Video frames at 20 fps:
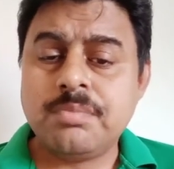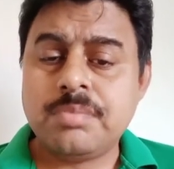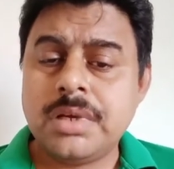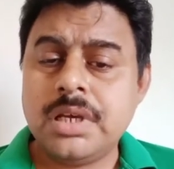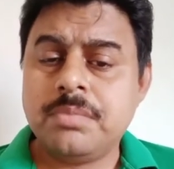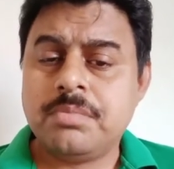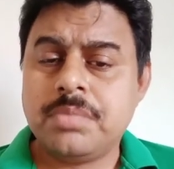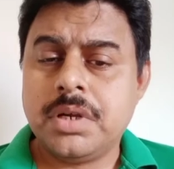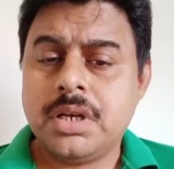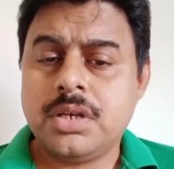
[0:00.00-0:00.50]

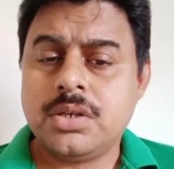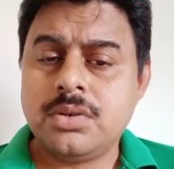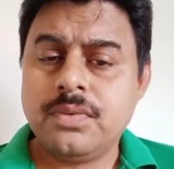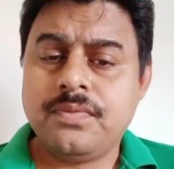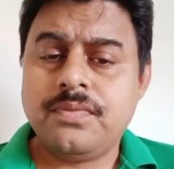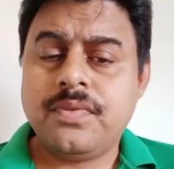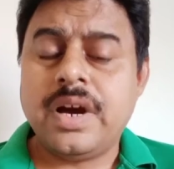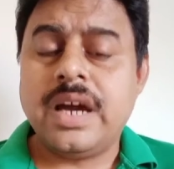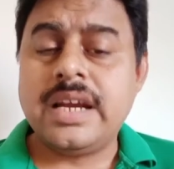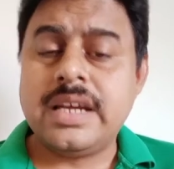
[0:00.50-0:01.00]
people
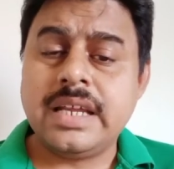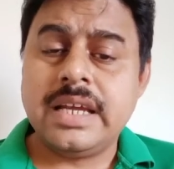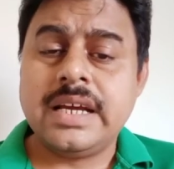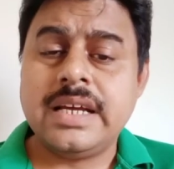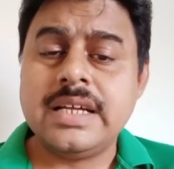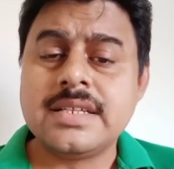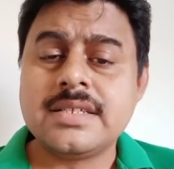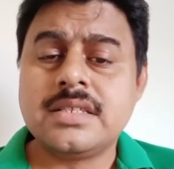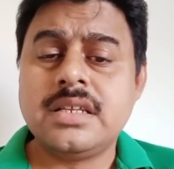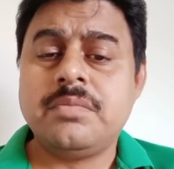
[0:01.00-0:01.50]
to fight
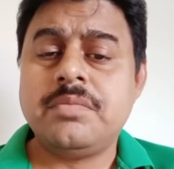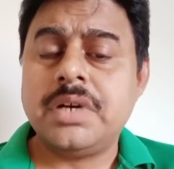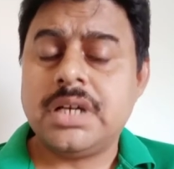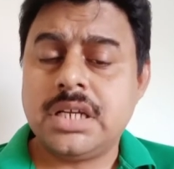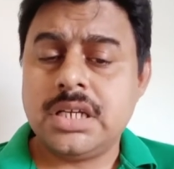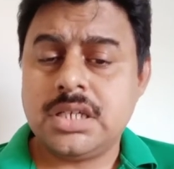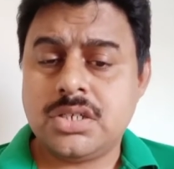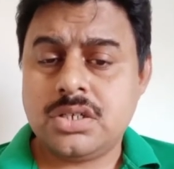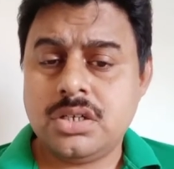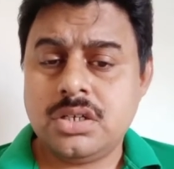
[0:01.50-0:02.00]
against the
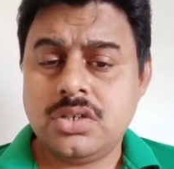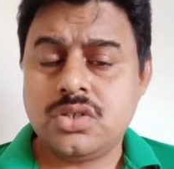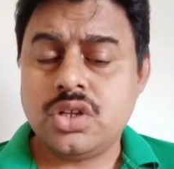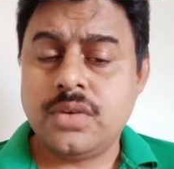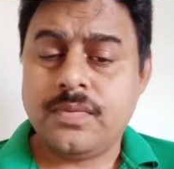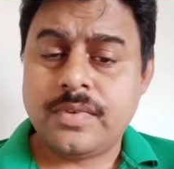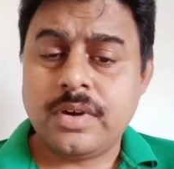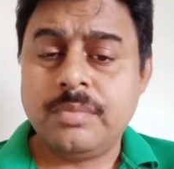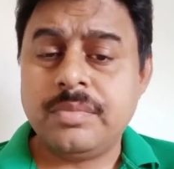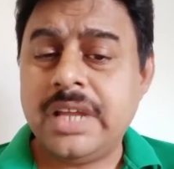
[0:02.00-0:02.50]
British. So
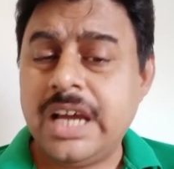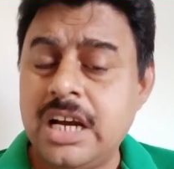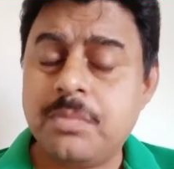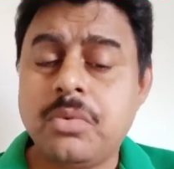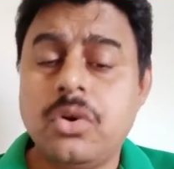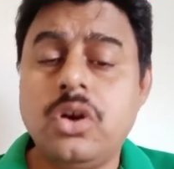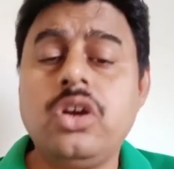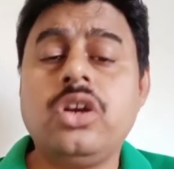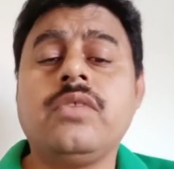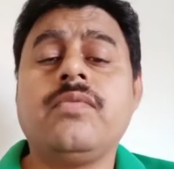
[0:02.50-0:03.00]
from that
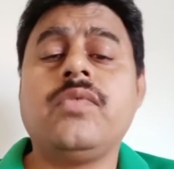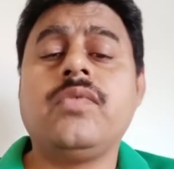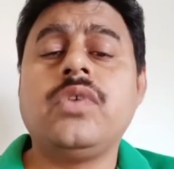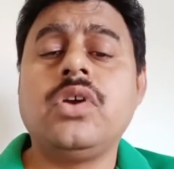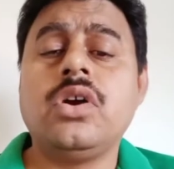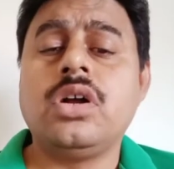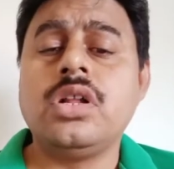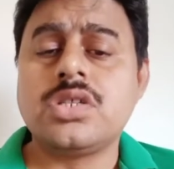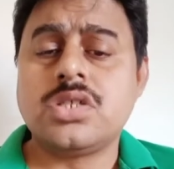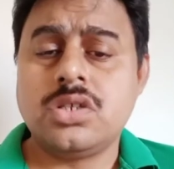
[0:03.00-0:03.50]
point of view
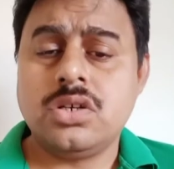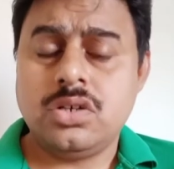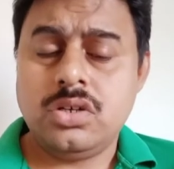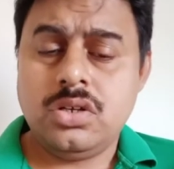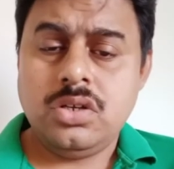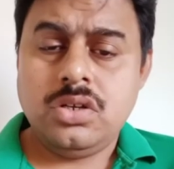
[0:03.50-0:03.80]
also,